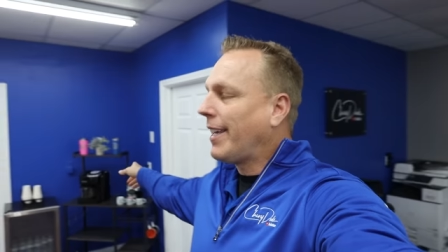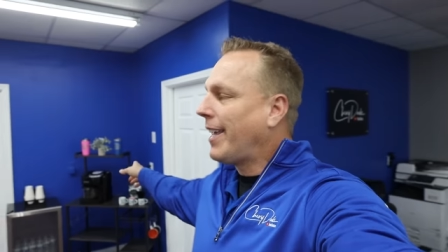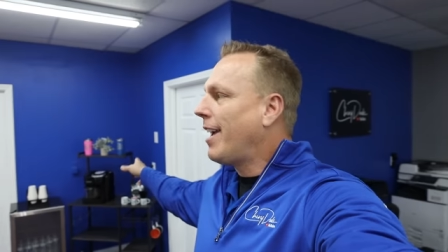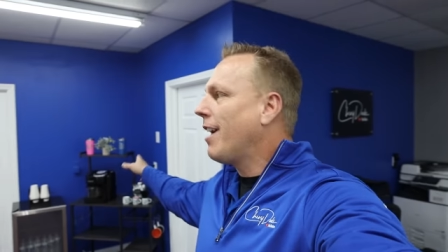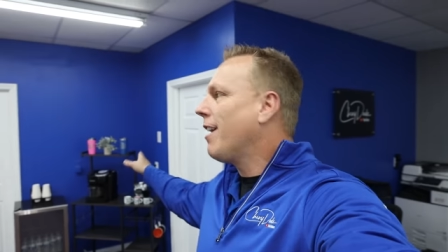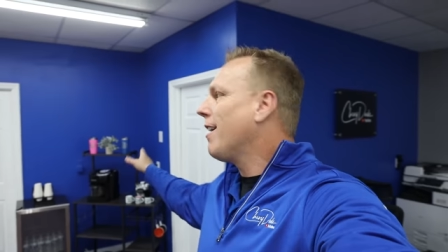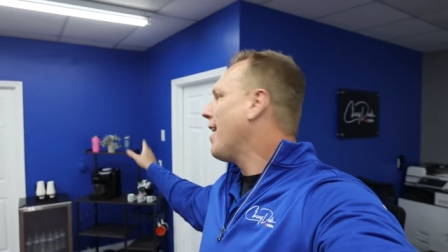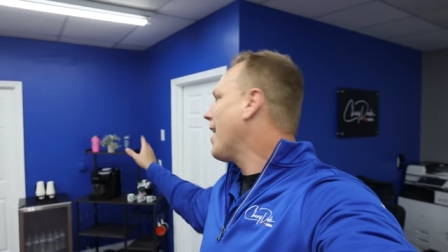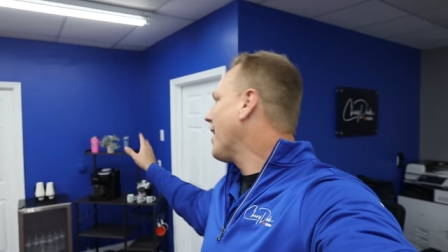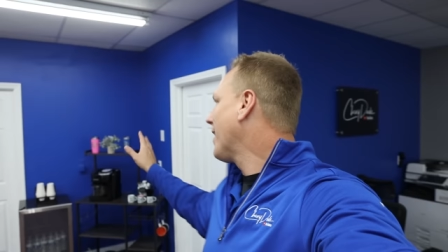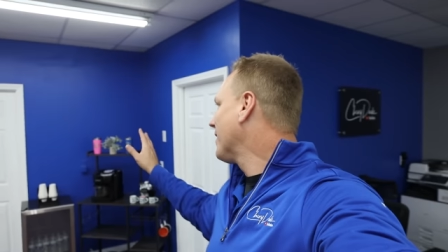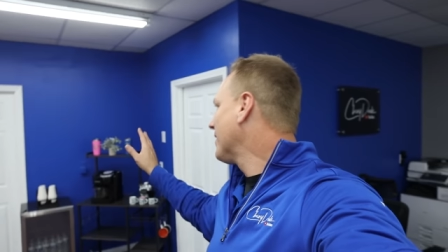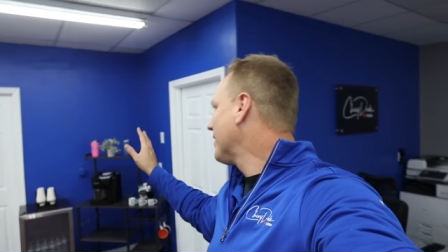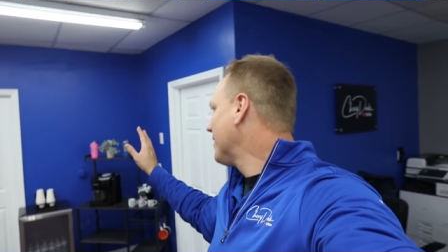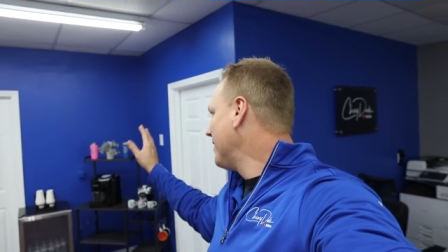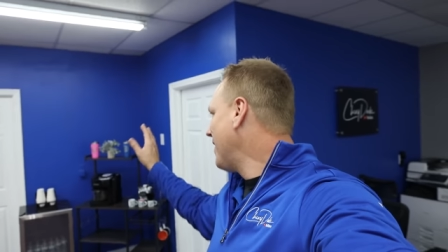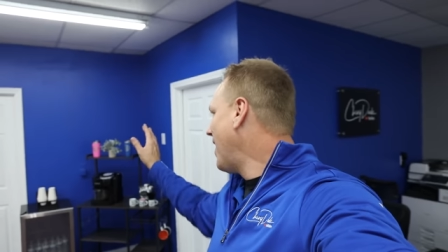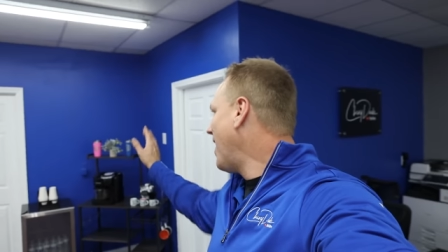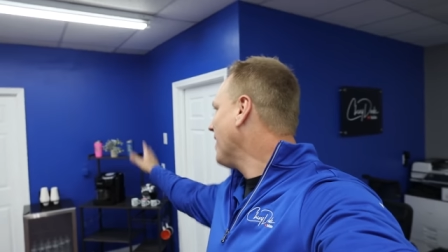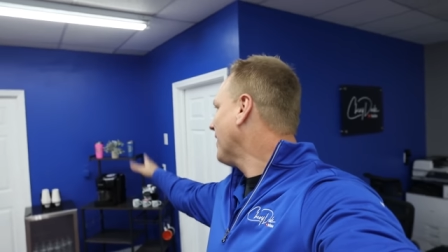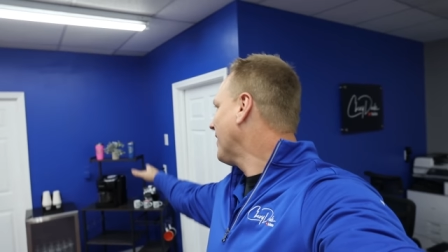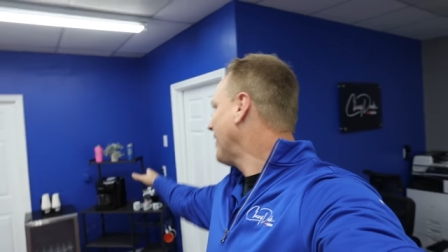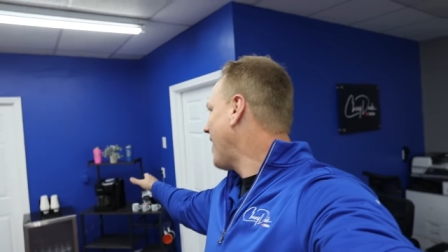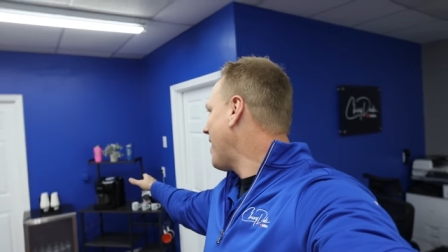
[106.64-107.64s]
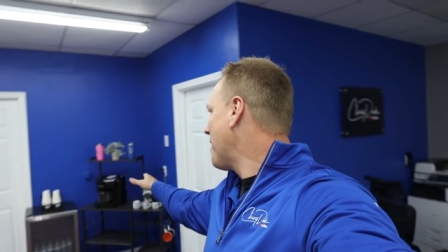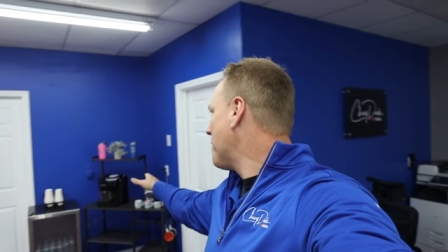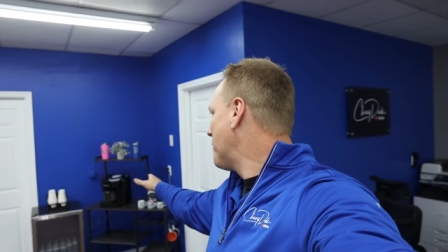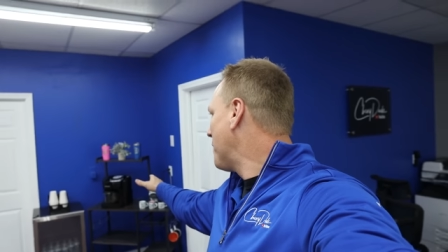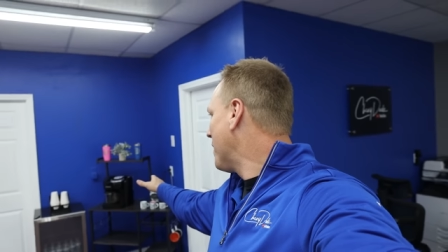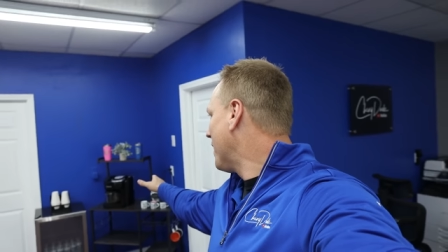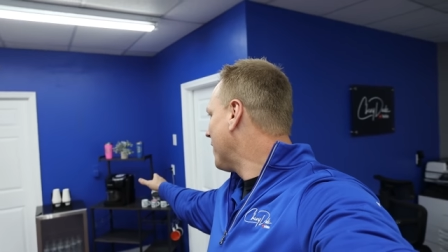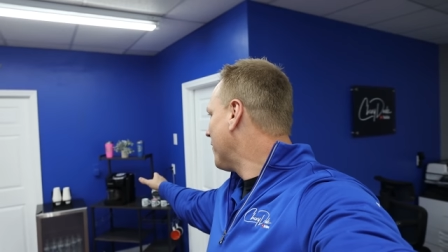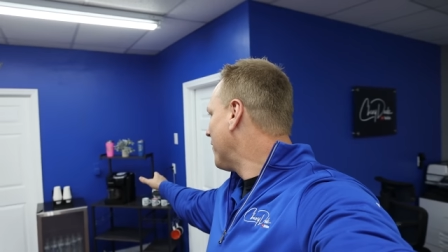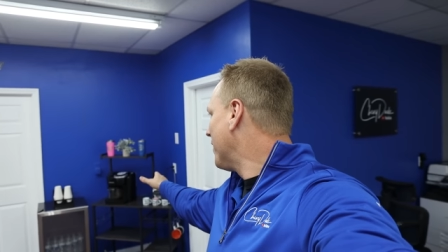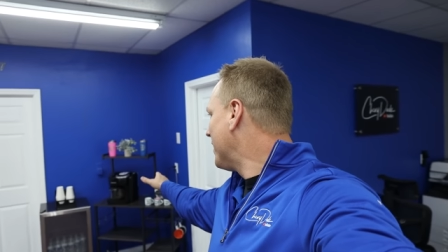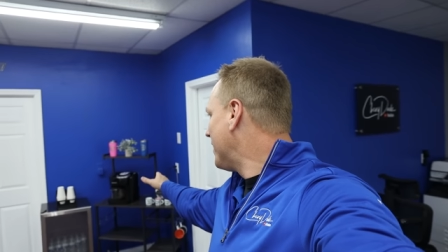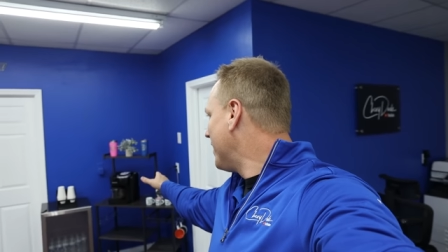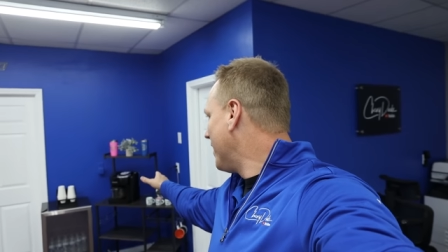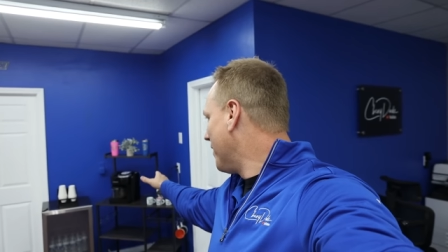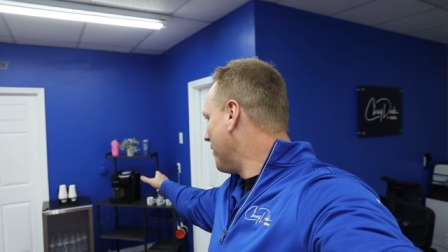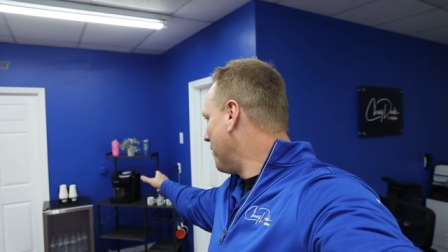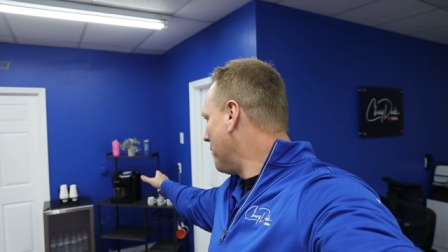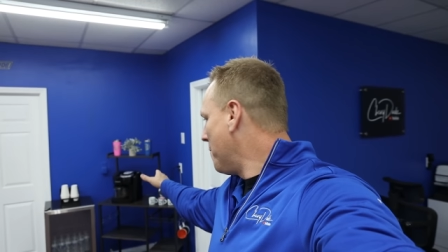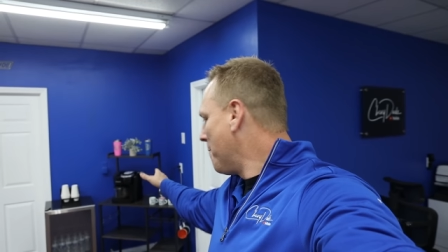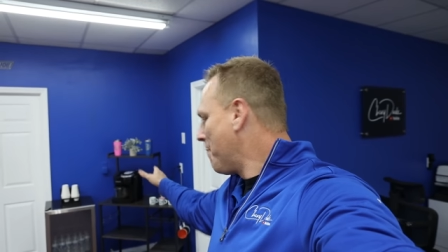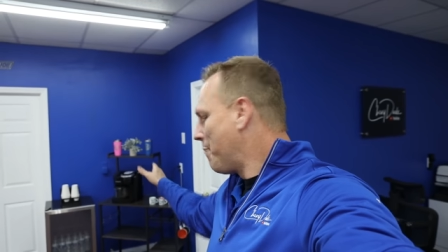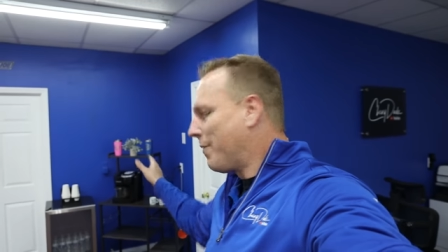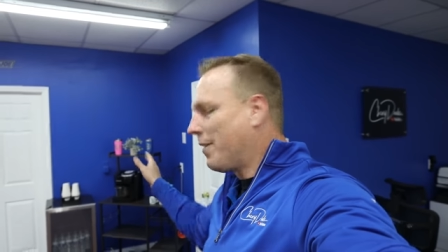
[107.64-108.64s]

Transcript: Keurig is not that big of a deal.